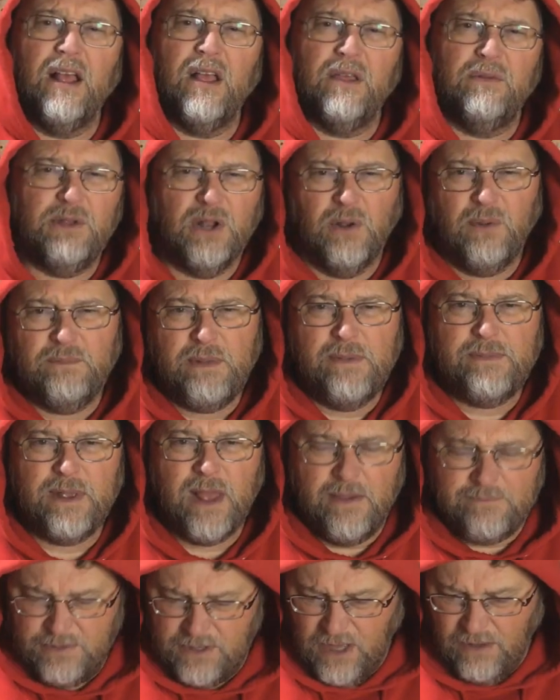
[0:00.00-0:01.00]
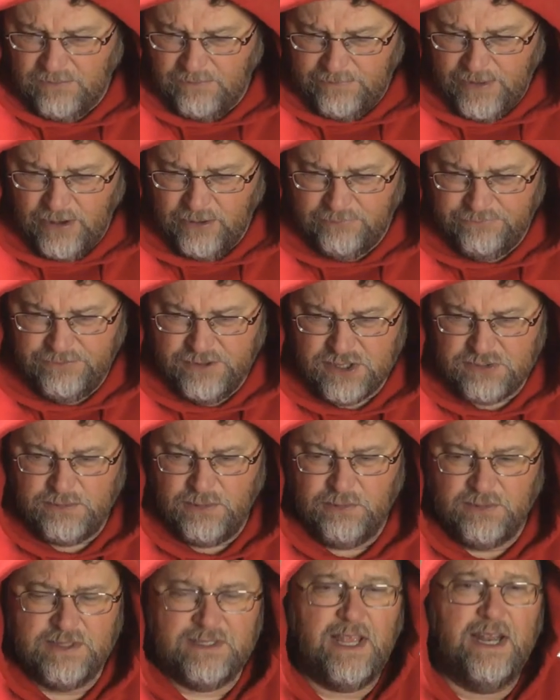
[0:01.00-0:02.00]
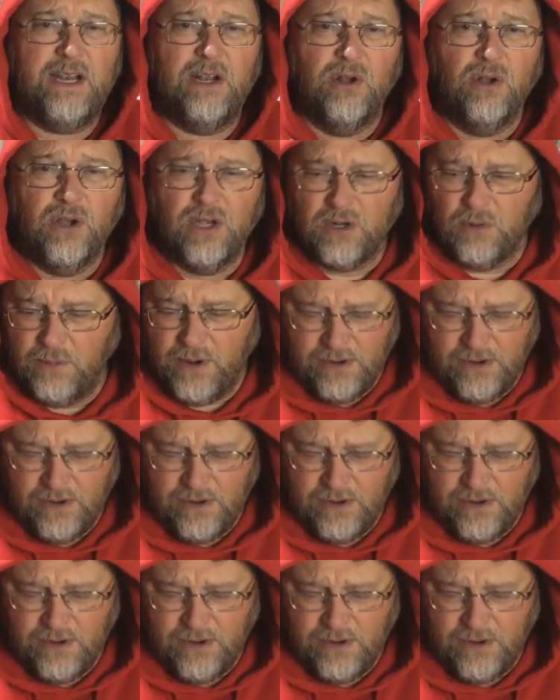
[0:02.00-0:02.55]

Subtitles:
else, you know, maybe I've become a better fisherman with sending a hook or